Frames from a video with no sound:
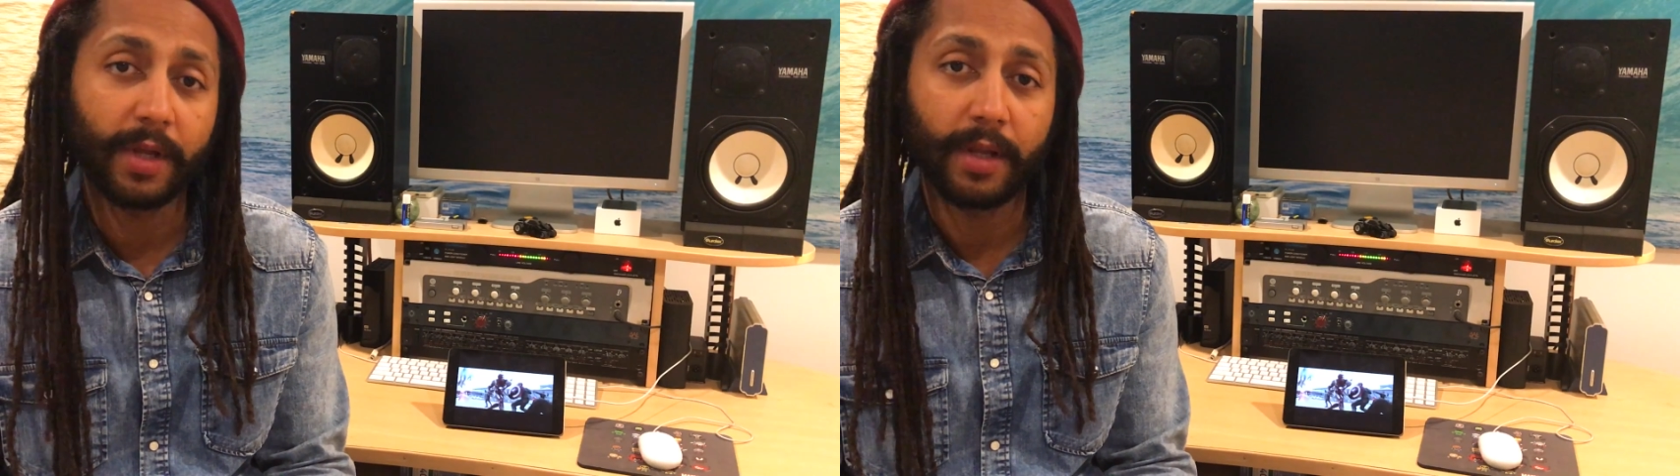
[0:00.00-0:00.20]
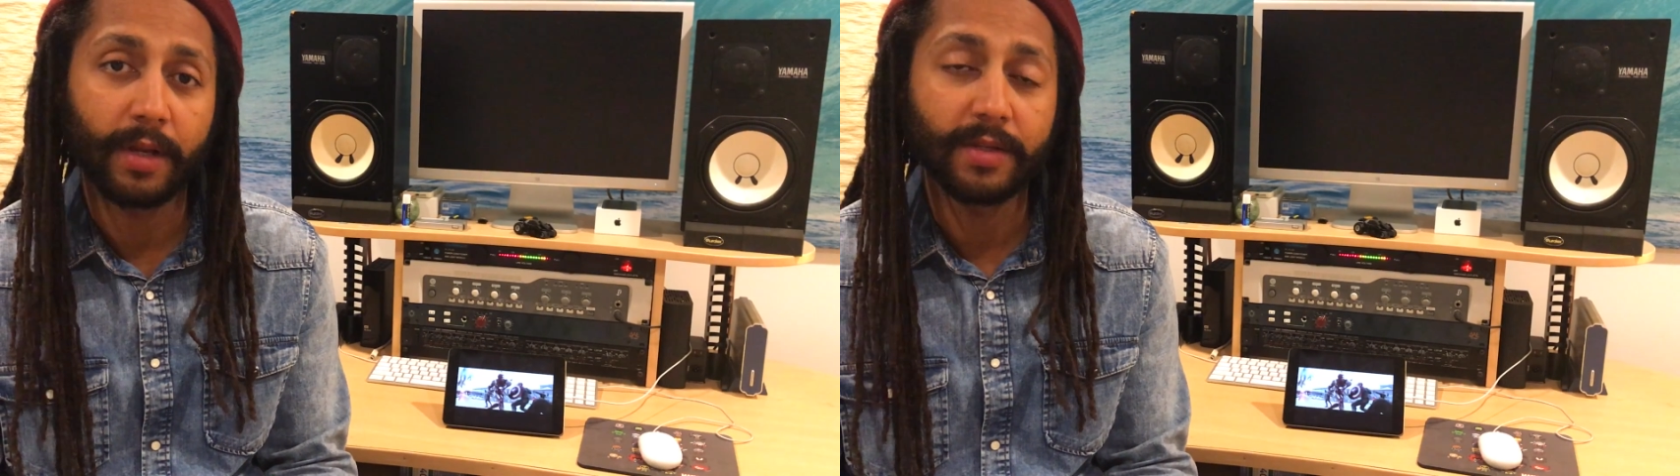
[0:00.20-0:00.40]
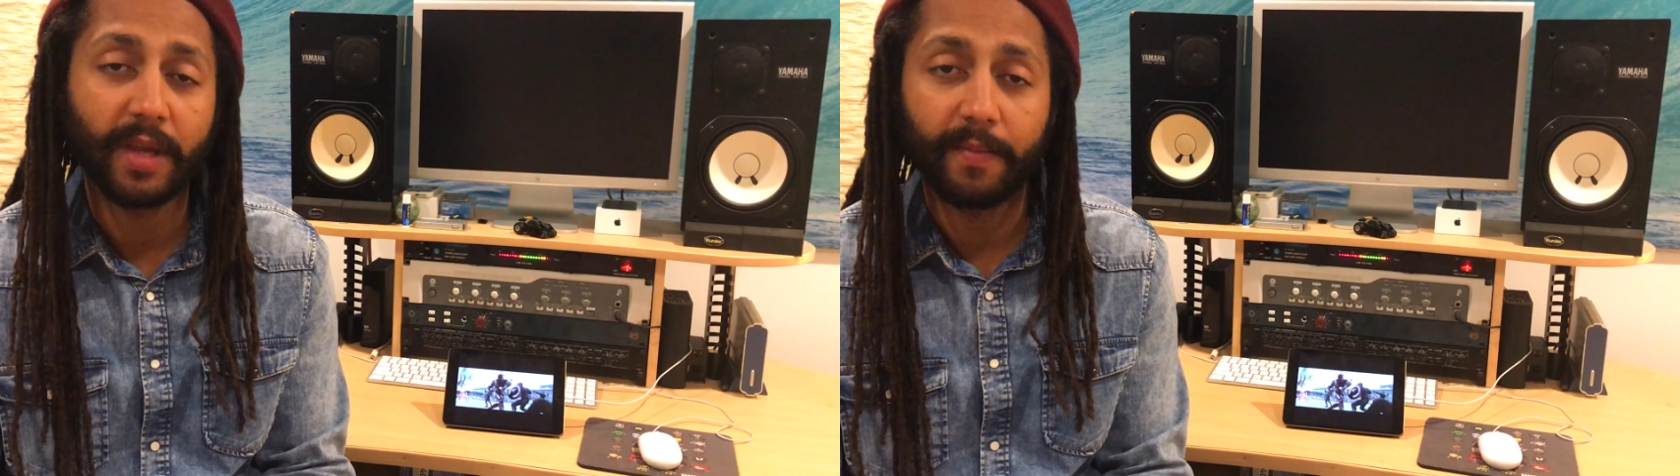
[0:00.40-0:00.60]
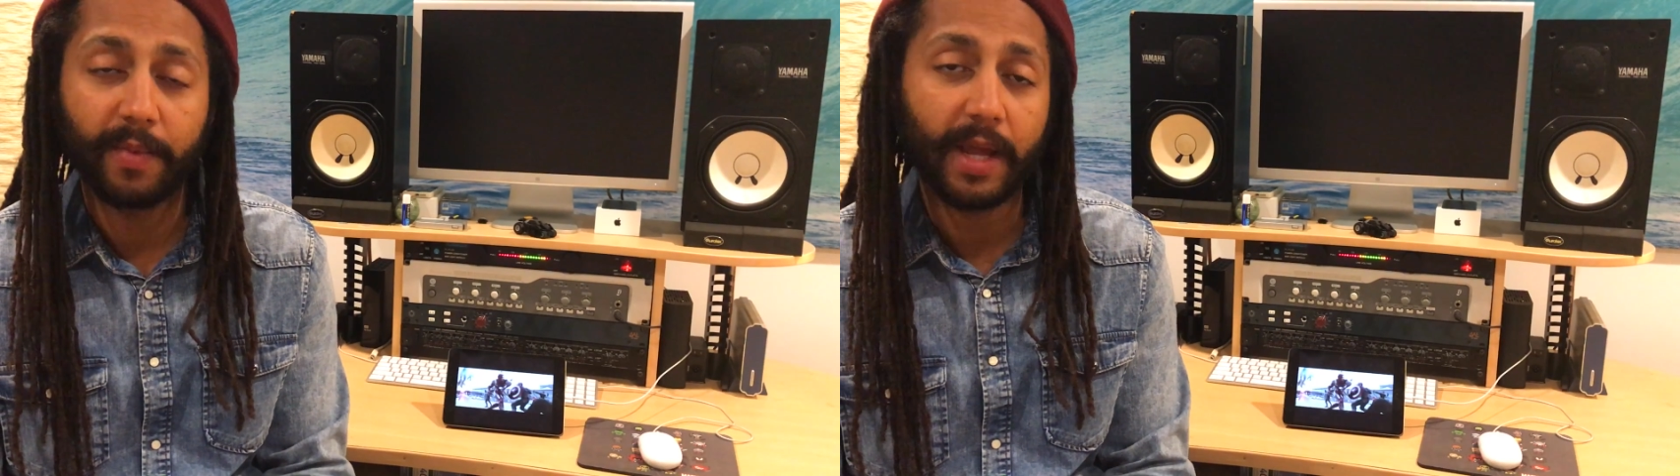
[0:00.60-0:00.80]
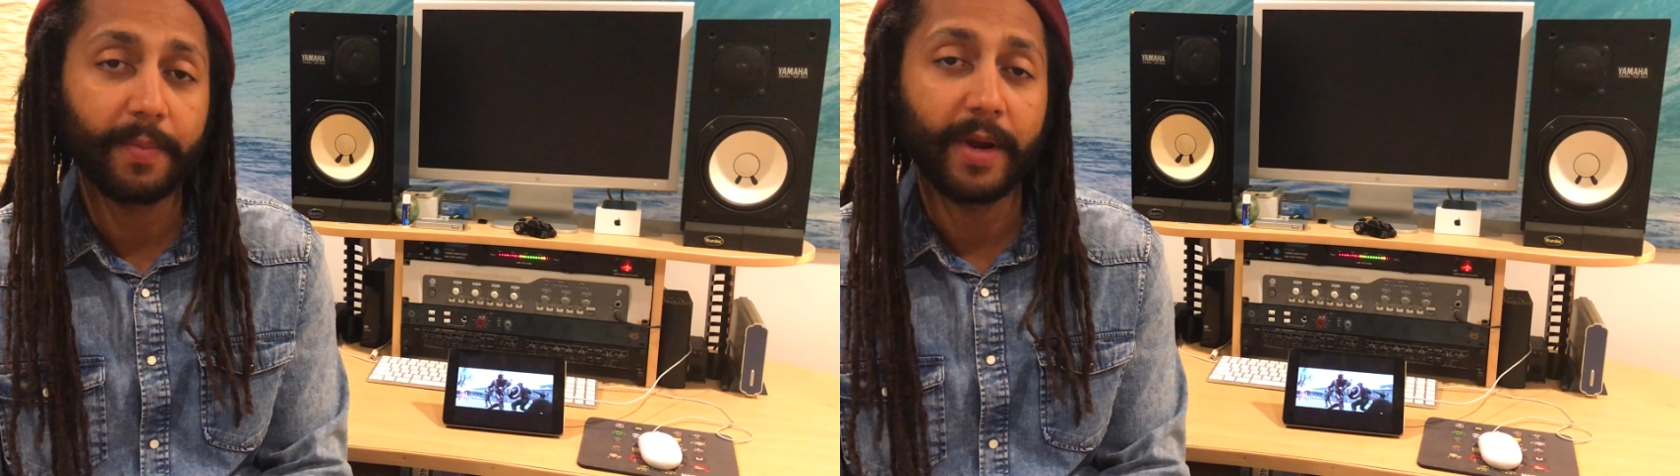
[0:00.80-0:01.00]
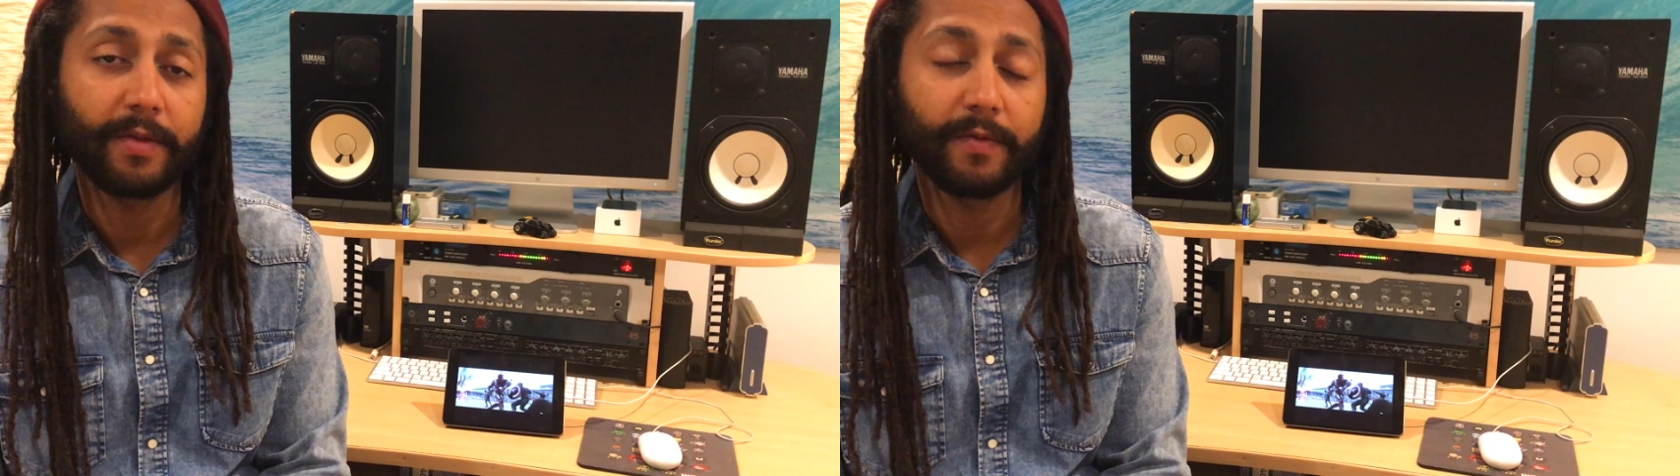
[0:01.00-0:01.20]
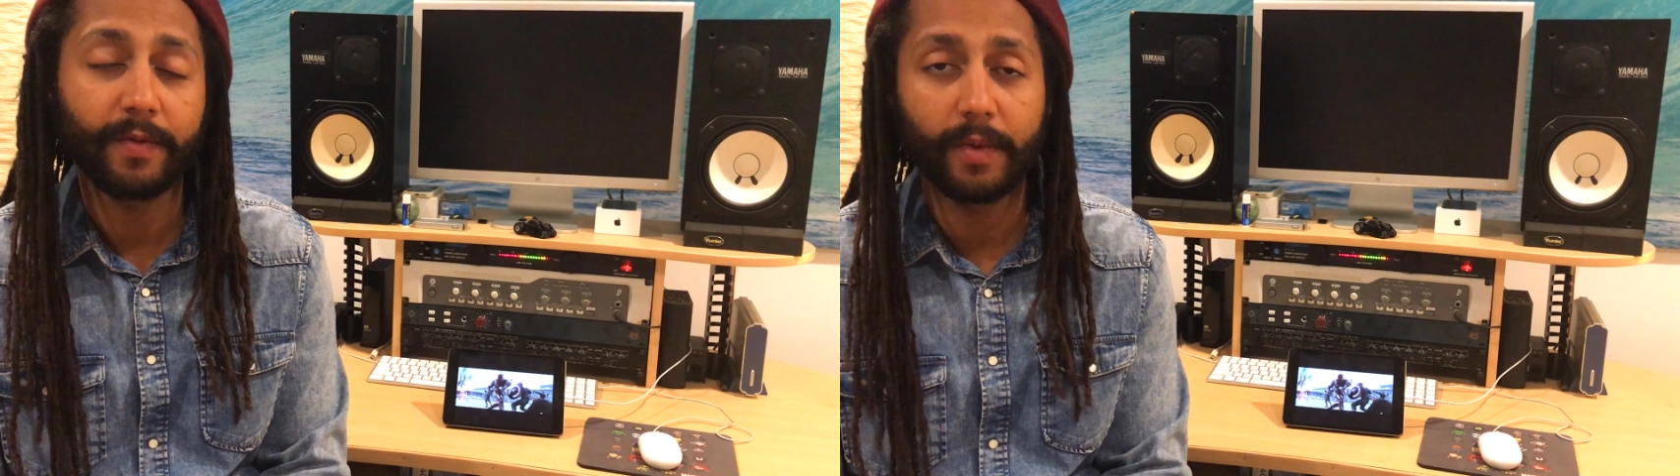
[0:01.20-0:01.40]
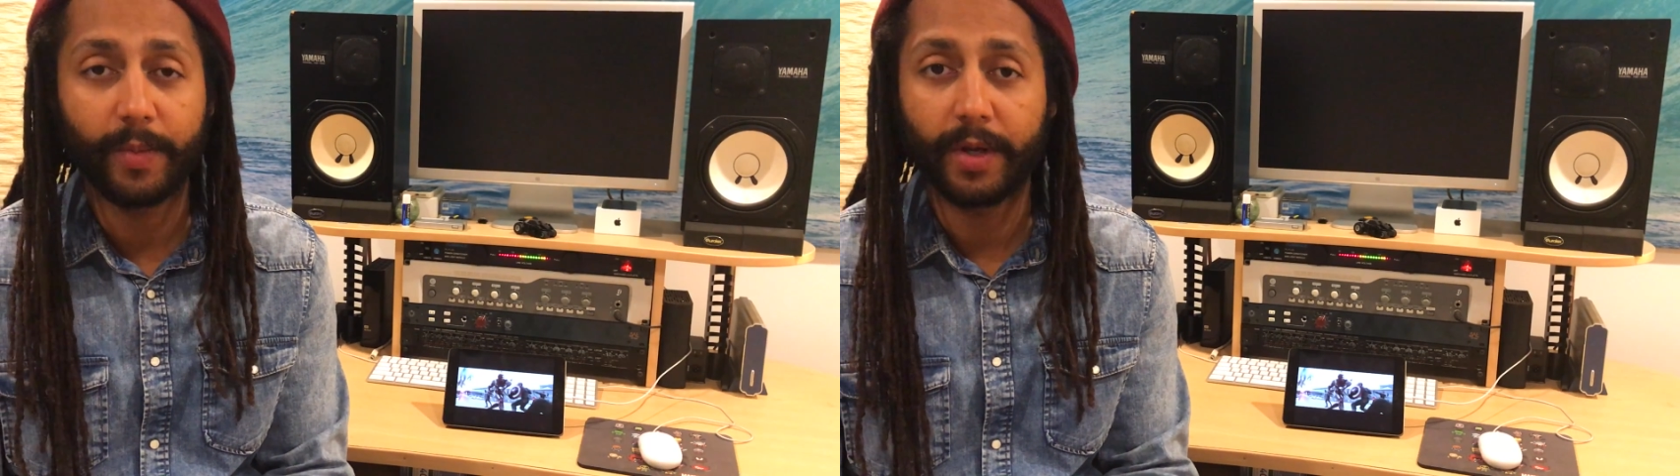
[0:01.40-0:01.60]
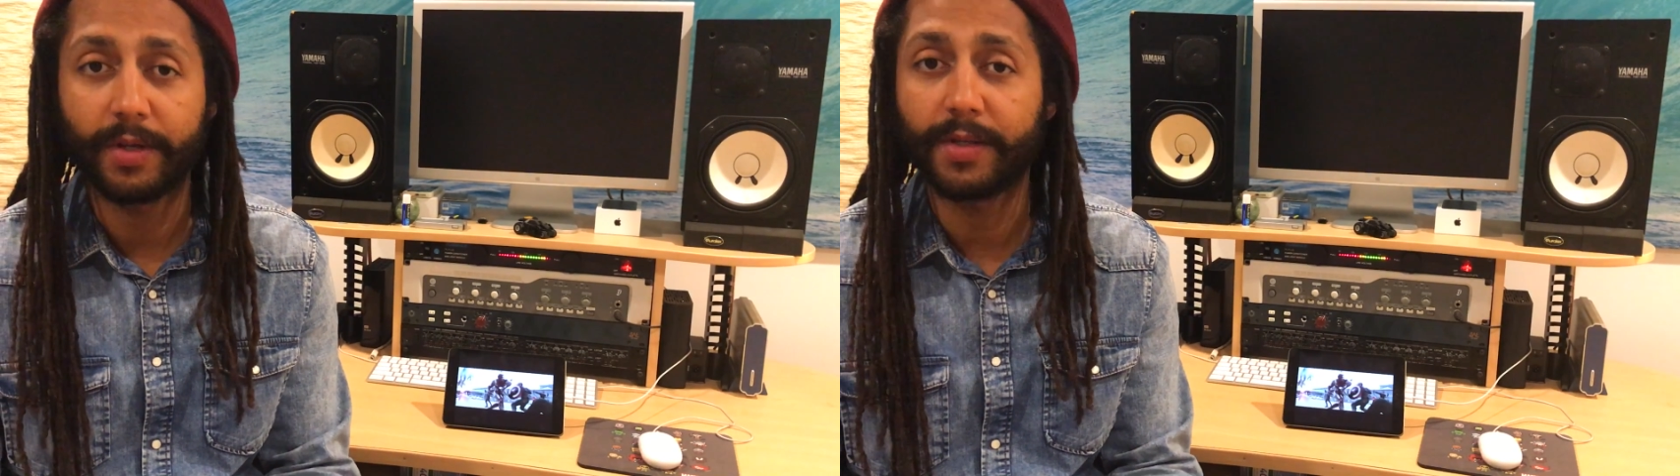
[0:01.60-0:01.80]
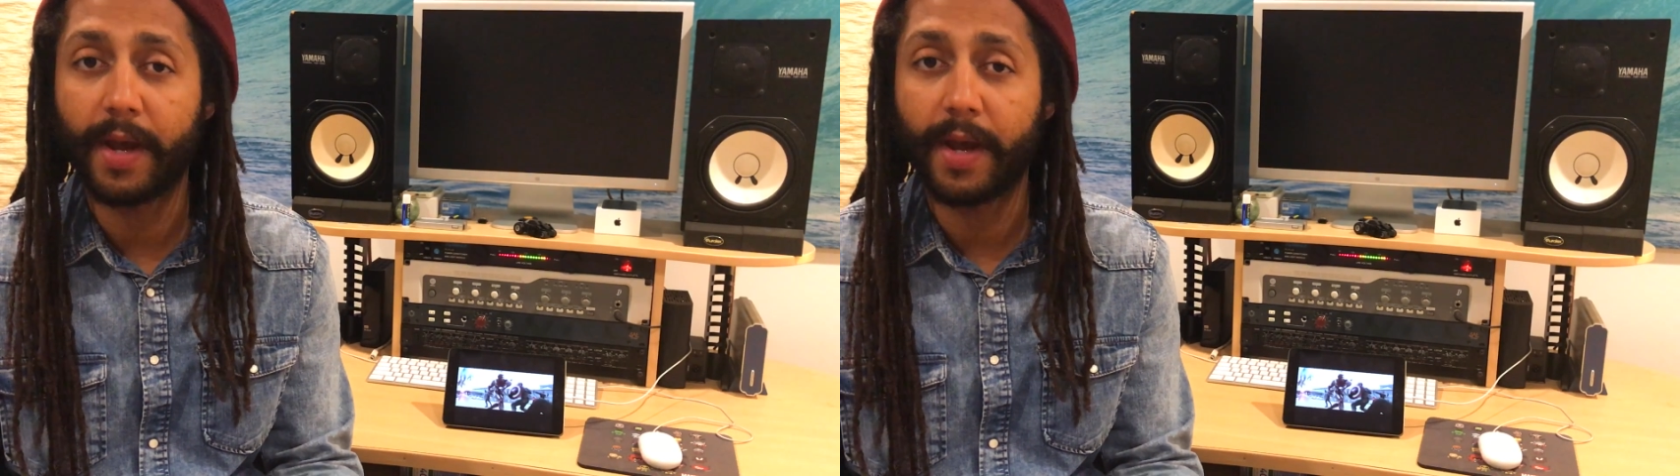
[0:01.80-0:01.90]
in and saved Black Panther from the bus.